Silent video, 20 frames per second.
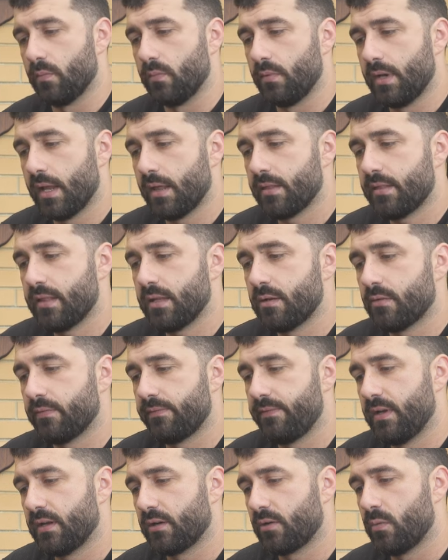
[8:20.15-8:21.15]
Another thing I
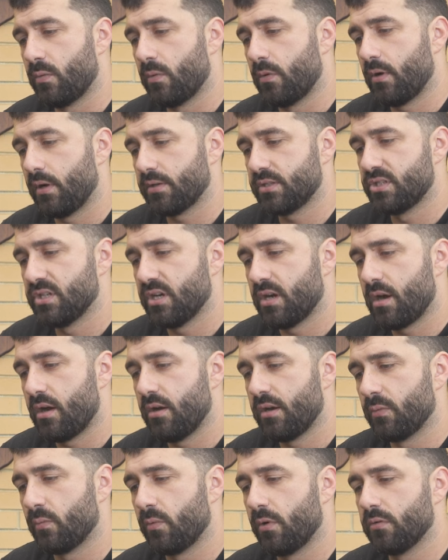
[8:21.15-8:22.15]
found quite
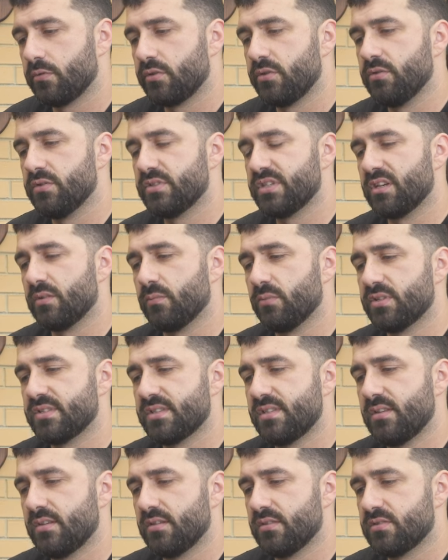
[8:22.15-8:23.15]
jarring while using it was
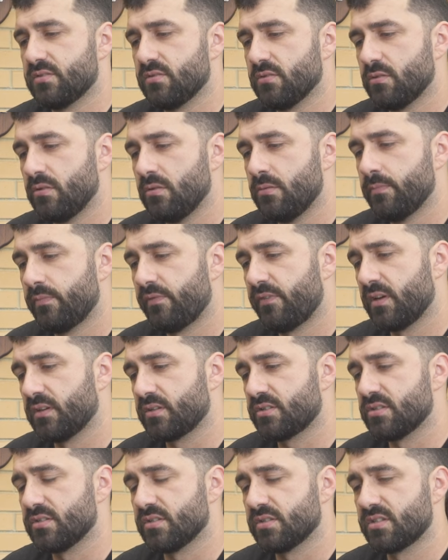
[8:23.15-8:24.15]
the zoom
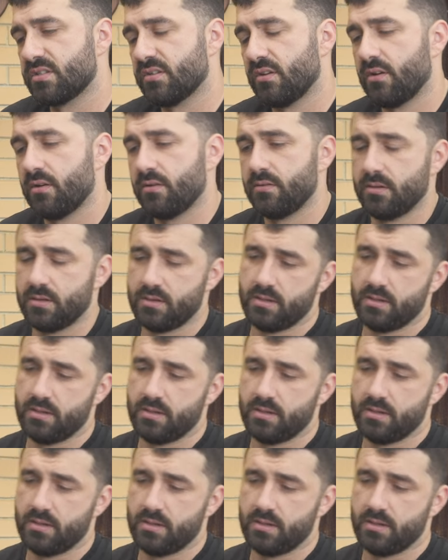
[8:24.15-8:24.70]
function. So